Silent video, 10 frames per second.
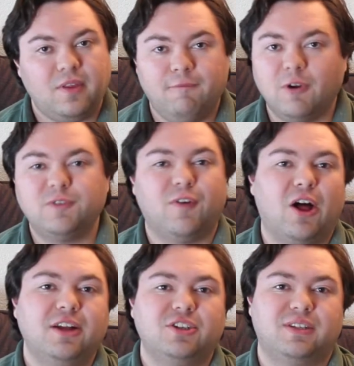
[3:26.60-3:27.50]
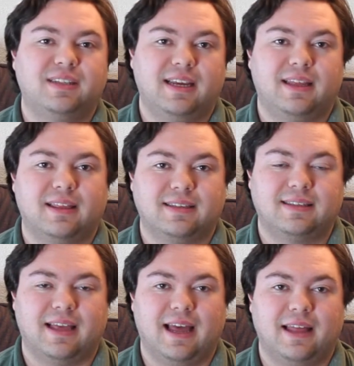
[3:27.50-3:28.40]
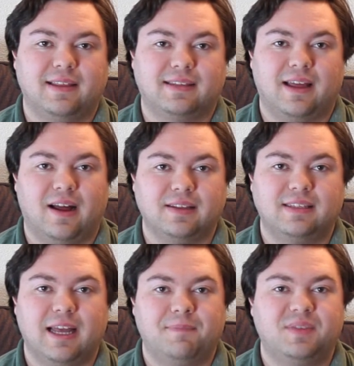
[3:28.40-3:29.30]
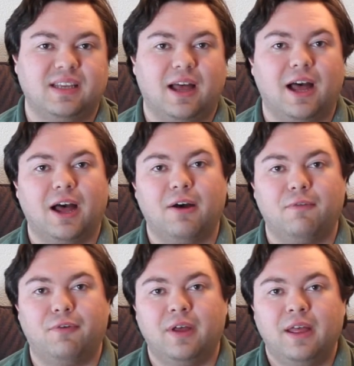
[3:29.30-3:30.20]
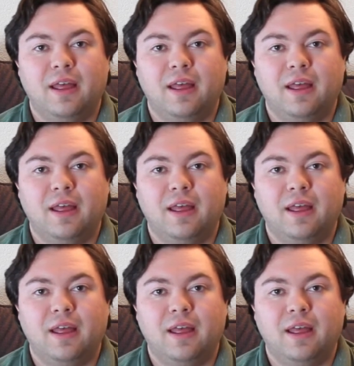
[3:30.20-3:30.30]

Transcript: first of all, I just dig this this concept of